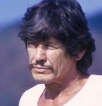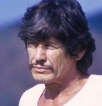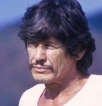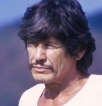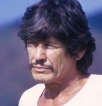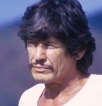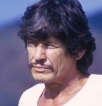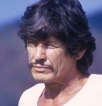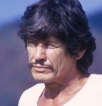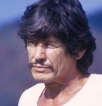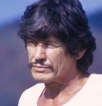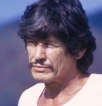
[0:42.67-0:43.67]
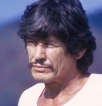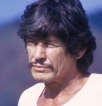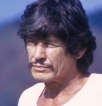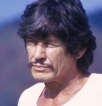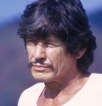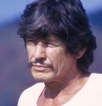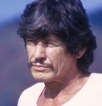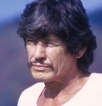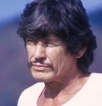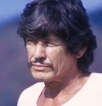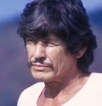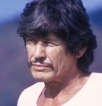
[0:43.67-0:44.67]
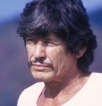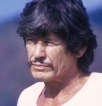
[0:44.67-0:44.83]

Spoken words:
[no speech]